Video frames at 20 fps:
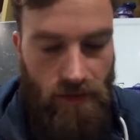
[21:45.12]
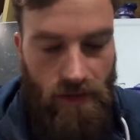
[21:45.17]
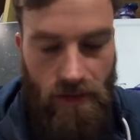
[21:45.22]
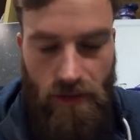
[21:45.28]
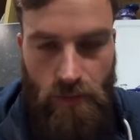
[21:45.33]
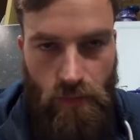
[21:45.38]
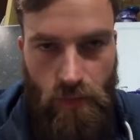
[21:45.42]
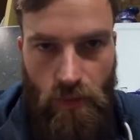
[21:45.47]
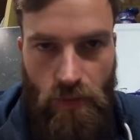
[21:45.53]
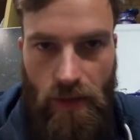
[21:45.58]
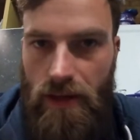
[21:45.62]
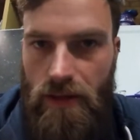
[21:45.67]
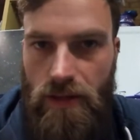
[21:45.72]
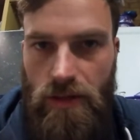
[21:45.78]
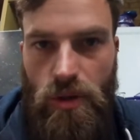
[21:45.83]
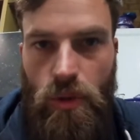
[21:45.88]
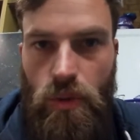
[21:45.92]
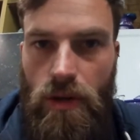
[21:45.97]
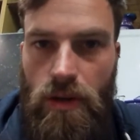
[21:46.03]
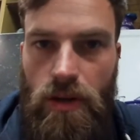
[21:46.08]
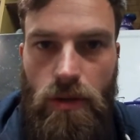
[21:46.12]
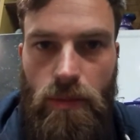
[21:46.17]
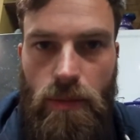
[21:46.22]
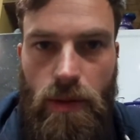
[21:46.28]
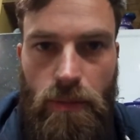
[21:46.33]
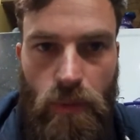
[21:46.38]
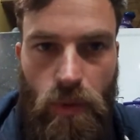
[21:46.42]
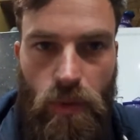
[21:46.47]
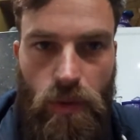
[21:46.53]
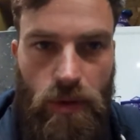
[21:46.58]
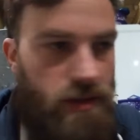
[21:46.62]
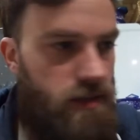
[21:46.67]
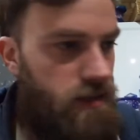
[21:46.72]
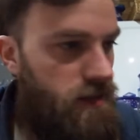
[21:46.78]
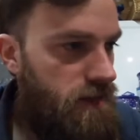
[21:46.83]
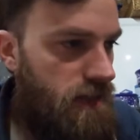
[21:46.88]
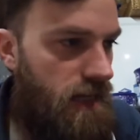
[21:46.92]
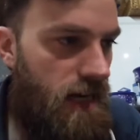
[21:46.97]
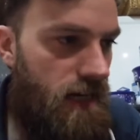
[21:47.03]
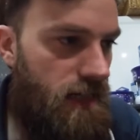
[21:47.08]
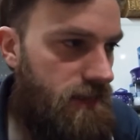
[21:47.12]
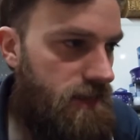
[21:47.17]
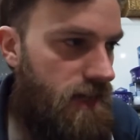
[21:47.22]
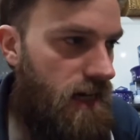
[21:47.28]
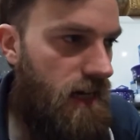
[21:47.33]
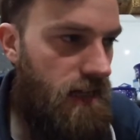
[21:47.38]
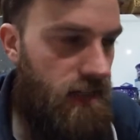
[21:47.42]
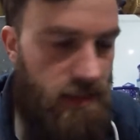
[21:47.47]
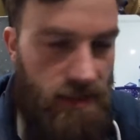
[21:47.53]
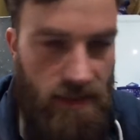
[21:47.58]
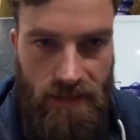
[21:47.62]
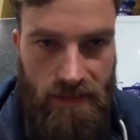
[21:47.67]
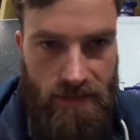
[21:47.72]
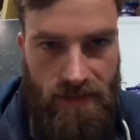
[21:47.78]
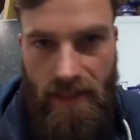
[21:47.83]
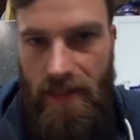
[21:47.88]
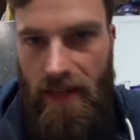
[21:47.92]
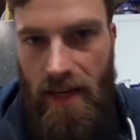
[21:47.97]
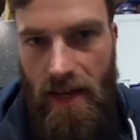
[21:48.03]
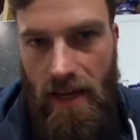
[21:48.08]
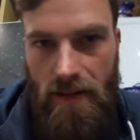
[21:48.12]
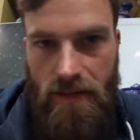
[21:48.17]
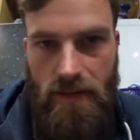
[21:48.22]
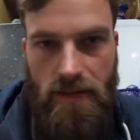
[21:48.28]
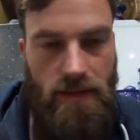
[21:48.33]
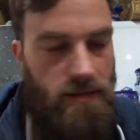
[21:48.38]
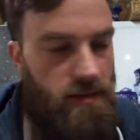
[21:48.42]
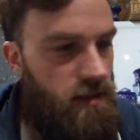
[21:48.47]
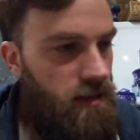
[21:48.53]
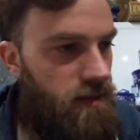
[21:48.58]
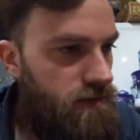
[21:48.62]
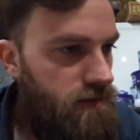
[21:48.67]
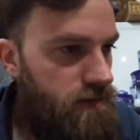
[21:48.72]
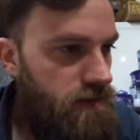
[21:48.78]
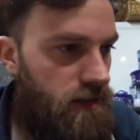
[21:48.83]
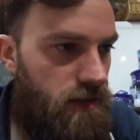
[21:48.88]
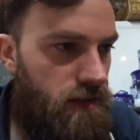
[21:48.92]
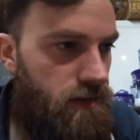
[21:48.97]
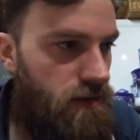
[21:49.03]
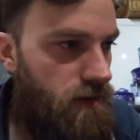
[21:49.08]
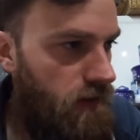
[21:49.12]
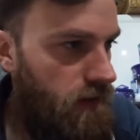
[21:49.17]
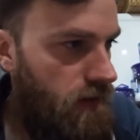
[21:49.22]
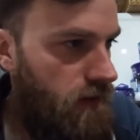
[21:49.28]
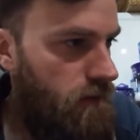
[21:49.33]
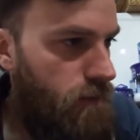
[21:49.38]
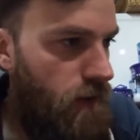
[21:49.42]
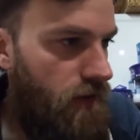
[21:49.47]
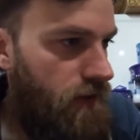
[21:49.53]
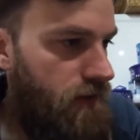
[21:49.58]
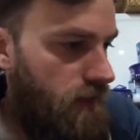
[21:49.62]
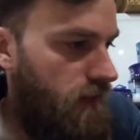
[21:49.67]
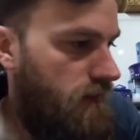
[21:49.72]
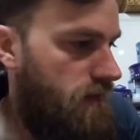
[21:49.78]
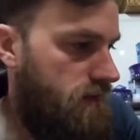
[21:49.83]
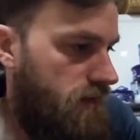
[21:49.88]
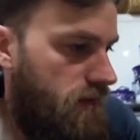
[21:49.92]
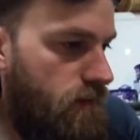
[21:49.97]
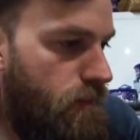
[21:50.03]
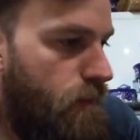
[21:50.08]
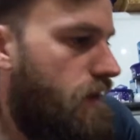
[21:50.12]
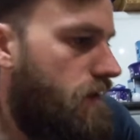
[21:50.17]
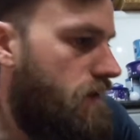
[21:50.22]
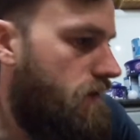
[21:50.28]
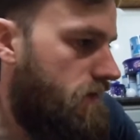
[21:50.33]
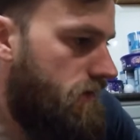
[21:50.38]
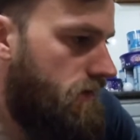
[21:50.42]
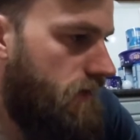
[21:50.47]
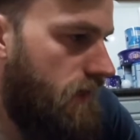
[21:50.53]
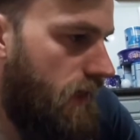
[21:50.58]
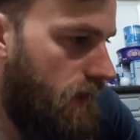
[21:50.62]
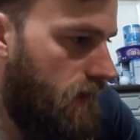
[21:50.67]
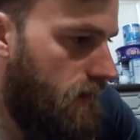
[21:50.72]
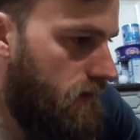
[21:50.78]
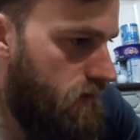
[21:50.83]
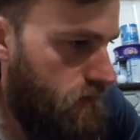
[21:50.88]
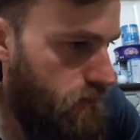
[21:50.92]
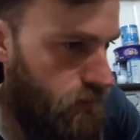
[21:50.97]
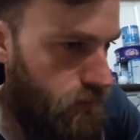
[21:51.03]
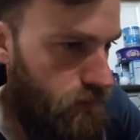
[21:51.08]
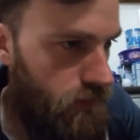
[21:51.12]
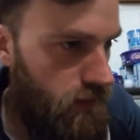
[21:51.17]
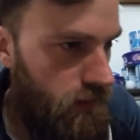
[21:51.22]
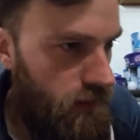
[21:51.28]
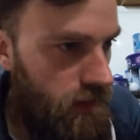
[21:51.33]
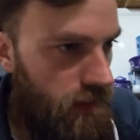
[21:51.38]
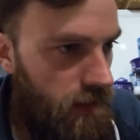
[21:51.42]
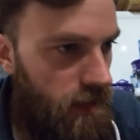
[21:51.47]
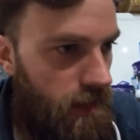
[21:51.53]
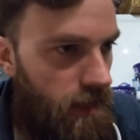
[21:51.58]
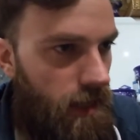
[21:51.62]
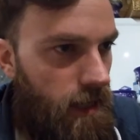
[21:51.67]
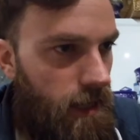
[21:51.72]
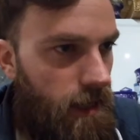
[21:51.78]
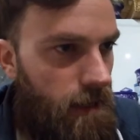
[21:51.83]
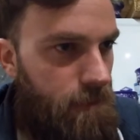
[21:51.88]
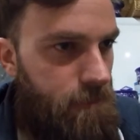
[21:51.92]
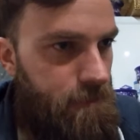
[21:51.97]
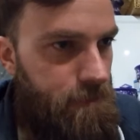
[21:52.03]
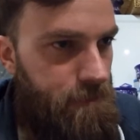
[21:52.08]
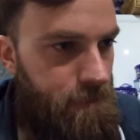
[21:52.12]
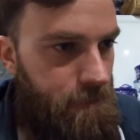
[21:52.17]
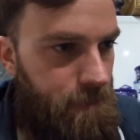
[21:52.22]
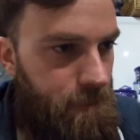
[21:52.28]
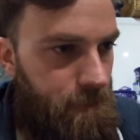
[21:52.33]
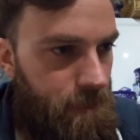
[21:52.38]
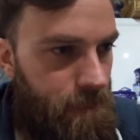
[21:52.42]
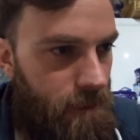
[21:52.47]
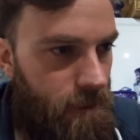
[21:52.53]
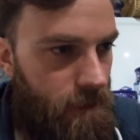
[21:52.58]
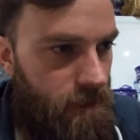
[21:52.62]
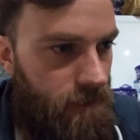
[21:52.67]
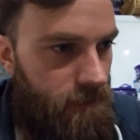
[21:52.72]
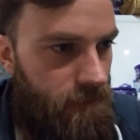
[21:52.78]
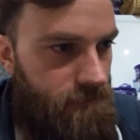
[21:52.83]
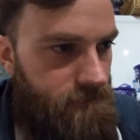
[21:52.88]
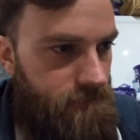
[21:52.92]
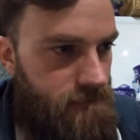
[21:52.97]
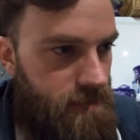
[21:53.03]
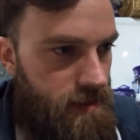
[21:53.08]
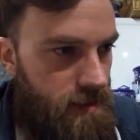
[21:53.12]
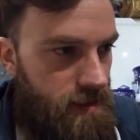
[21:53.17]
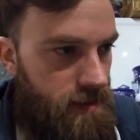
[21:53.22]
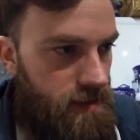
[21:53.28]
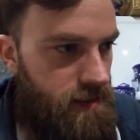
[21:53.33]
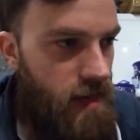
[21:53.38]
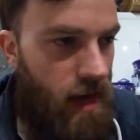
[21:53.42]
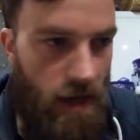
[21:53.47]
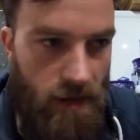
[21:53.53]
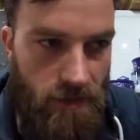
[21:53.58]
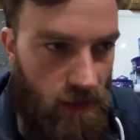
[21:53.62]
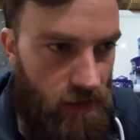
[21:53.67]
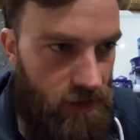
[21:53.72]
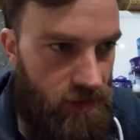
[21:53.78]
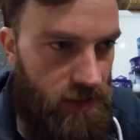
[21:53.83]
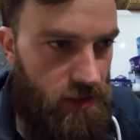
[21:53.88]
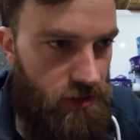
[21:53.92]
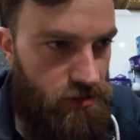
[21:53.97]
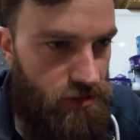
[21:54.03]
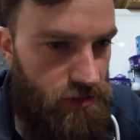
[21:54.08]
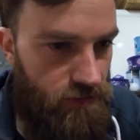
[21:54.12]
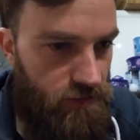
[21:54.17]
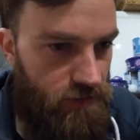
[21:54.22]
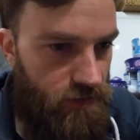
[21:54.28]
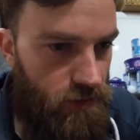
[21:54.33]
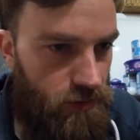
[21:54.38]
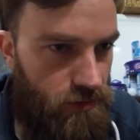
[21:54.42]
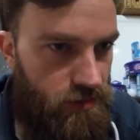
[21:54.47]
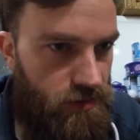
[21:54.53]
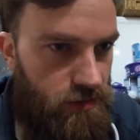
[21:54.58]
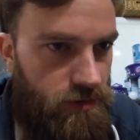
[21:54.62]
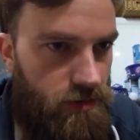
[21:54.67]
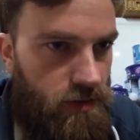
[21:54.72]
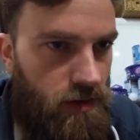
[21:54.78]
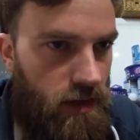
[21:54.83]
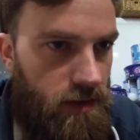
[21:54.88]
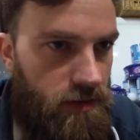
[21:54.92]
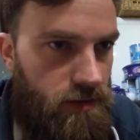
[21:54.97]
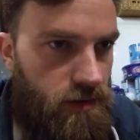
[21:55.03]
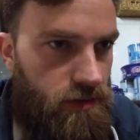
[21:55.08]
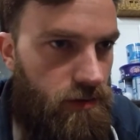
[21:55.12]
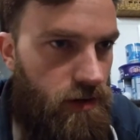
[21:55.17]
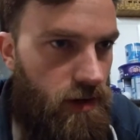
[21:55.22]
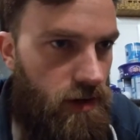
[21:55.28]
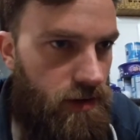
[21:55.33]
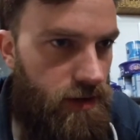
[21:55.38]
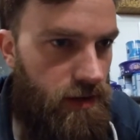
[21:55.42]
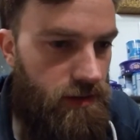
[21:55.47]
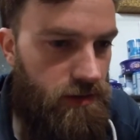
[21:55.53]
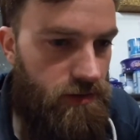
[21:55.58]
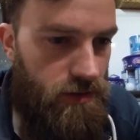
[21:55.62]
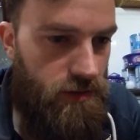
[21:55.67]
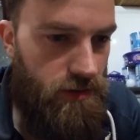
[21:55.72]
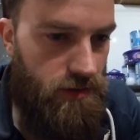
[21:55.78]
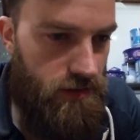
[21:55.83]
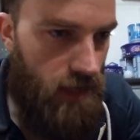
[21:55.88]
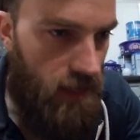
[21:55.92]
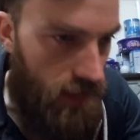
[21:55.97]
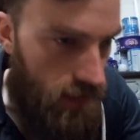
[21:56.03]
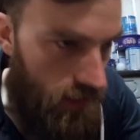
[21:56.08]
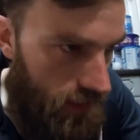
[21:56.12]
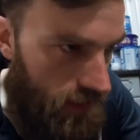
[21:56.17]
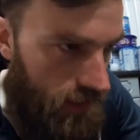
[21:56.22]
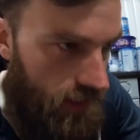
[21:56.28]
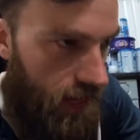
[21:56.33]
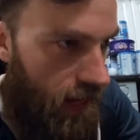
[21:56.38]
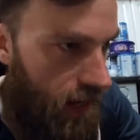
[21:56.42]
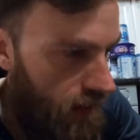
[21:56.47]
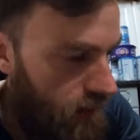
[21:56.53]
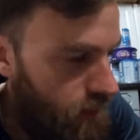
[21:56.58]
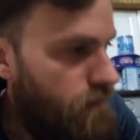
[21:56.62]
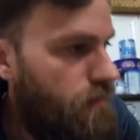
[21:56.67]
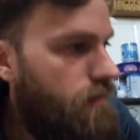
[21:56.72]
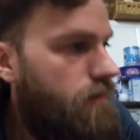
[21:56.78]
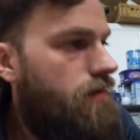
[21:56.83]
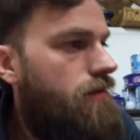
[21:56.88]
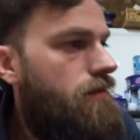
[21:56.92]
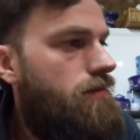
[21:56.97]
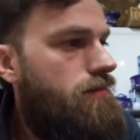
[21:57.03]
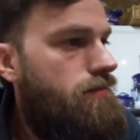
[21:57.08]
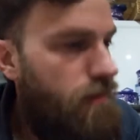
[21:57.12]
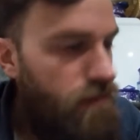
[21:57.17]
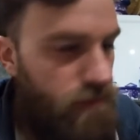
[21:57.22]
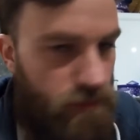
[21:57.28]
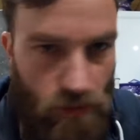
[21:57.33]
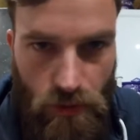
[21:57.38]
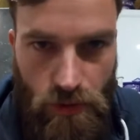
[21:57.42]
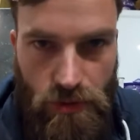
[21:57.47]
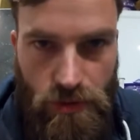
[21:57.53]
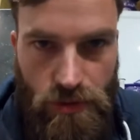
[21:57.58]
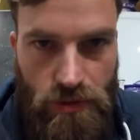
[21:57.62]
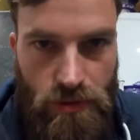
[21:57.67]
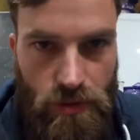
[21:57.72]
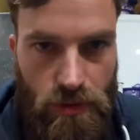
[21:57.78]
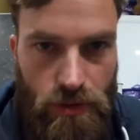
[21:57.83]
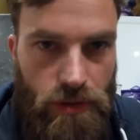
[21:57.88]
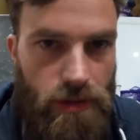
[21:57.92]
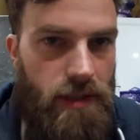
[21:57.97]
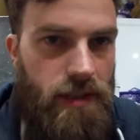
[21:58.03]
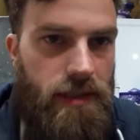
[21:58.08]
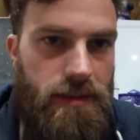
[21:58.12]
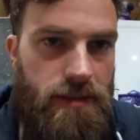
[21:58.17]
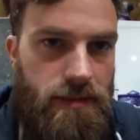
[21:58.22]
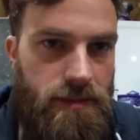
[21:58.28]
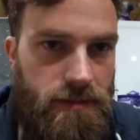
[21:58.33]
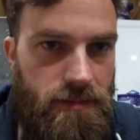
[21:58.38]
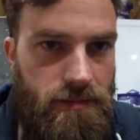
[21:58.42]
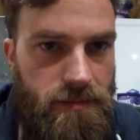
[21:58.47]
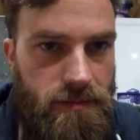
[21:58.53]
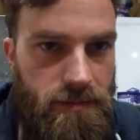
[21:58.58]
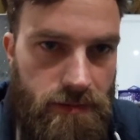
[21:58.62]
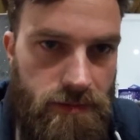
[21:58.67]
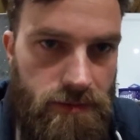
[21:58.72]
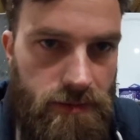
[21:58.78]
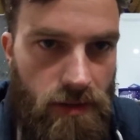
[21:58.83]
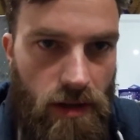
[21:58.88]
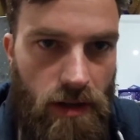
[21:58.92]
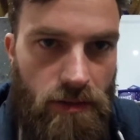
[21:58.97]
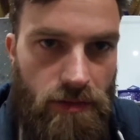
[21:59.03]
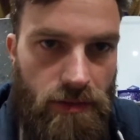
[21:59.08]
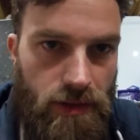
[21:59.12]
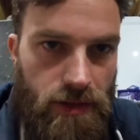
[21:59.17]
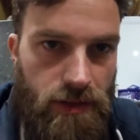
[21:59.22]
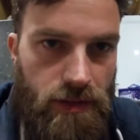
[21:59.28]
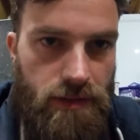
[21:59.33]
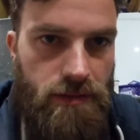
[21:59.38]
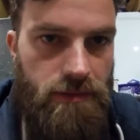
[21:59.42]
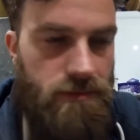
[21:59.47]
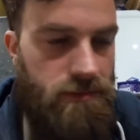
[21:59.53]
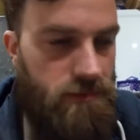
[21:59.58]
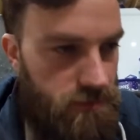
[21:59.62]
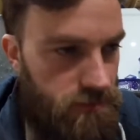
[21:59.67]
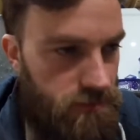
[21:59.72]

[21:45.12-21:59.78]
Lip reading: It will then cool a little bit more because it's an alley tank and it's in air and stuff. So, but I think that's going to be negligible. Yeah, I think it just feels like the right thing to do, to take the heat out before you store it, rather than